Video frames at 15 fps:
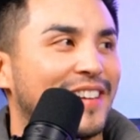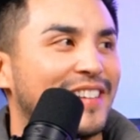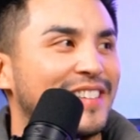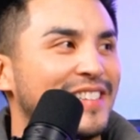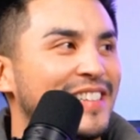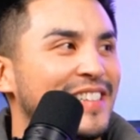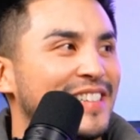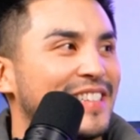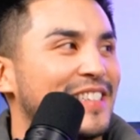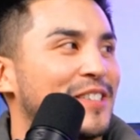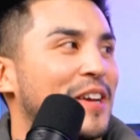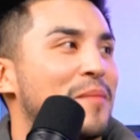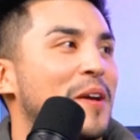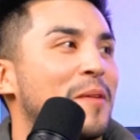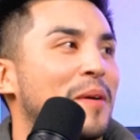Wow.
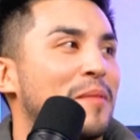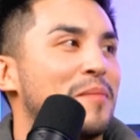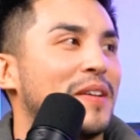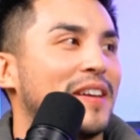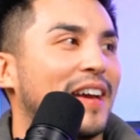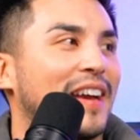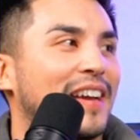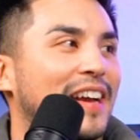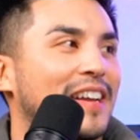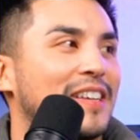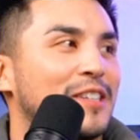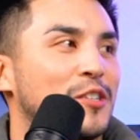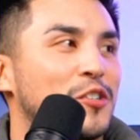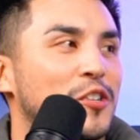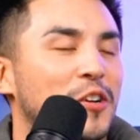So I met him up at midnight at
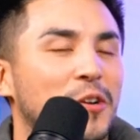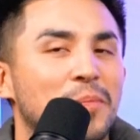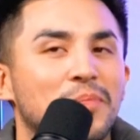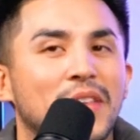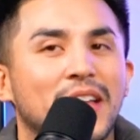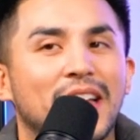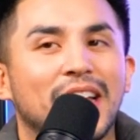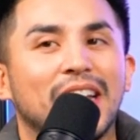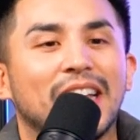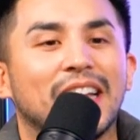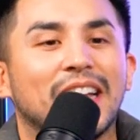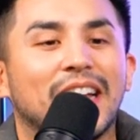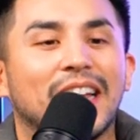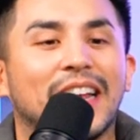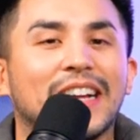his gym,
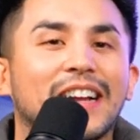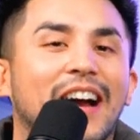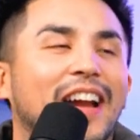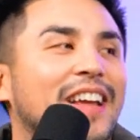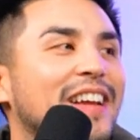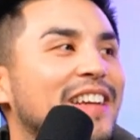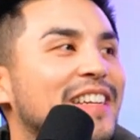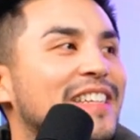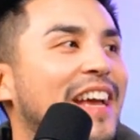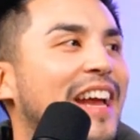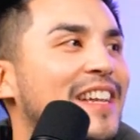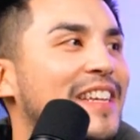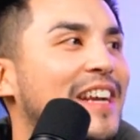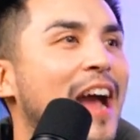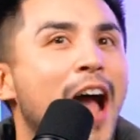and I got it in a day.
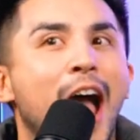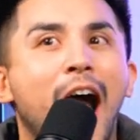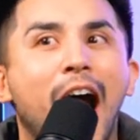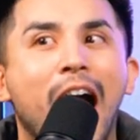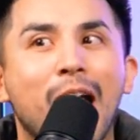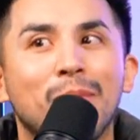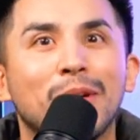I was like, no, I've